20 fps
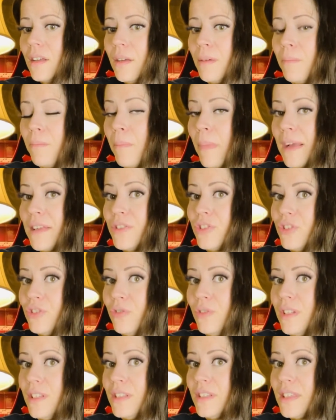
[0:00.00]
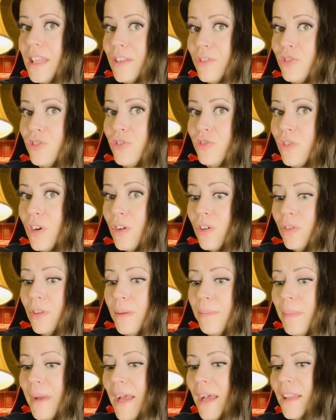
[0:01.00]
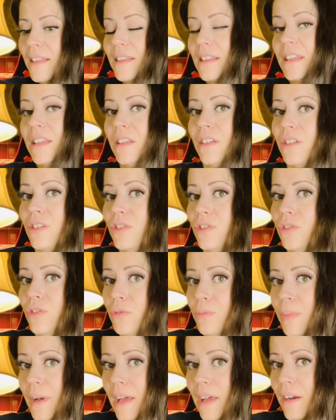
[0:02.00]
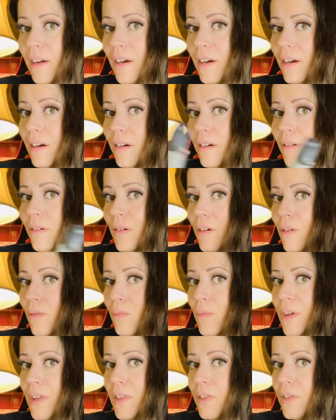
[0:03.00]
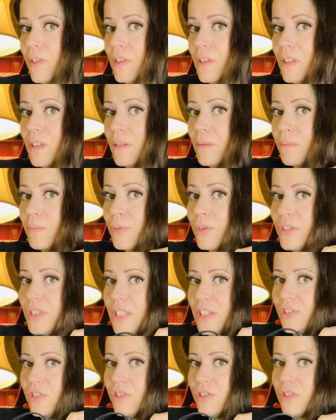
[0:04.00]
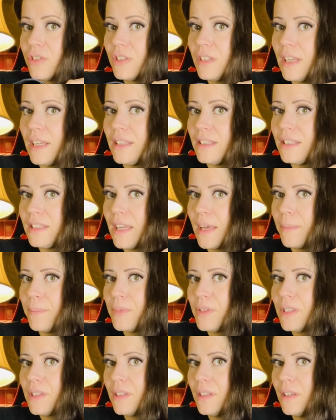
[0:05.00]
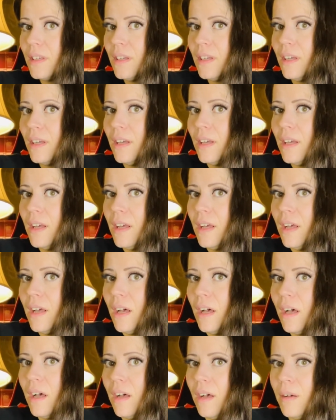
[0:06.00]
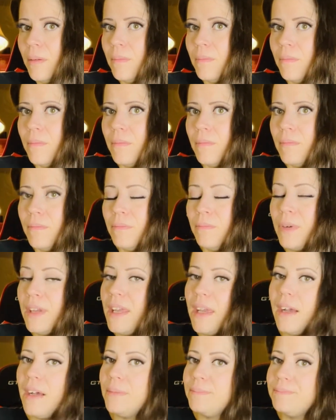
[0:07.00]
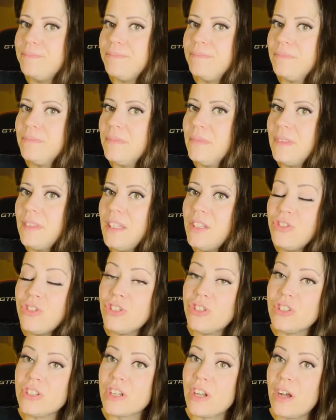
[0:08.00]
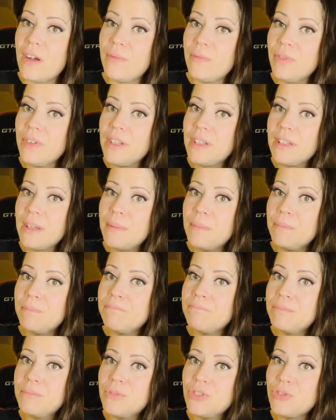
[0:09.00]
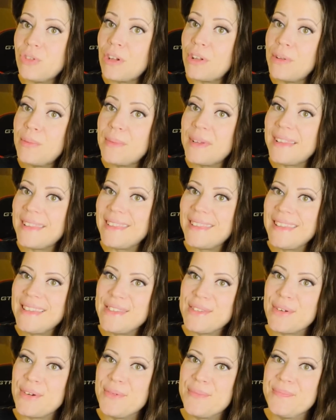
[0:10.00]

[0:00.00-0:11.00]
my students that struggle in math tend to do better with procedures and steps. But yeah, it's just a conflict I'm struggling with, that's all.